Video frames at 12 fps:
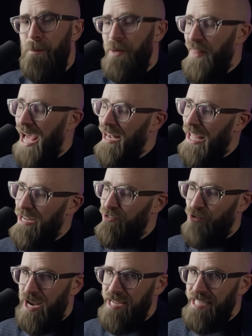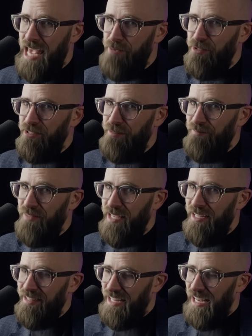But that like tray table,
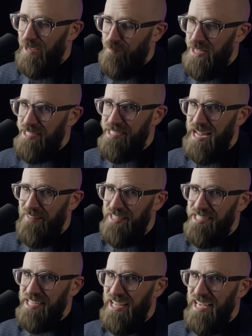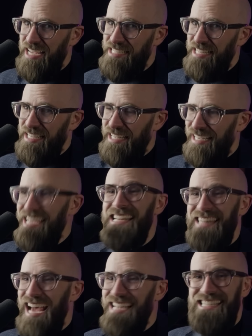the like bits down the side,
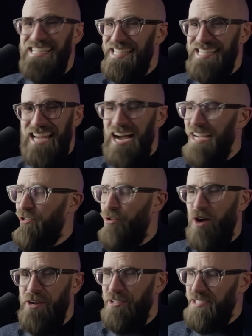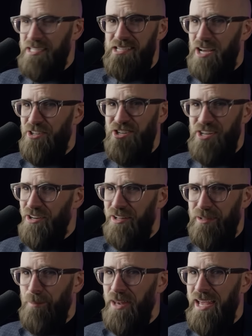I try not to touch
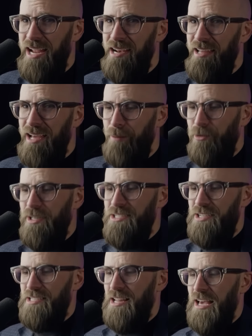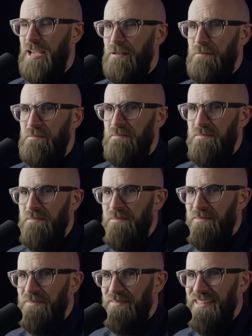on the plane. I'm always just like,
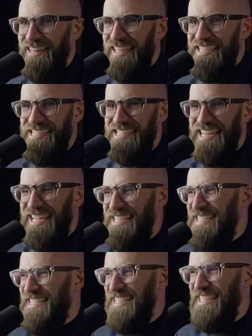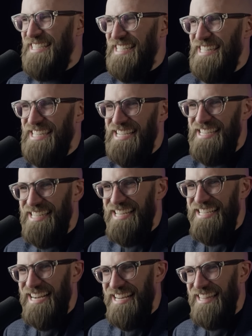this. Just don't
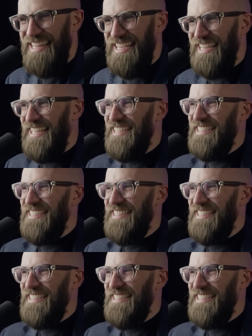touch anything.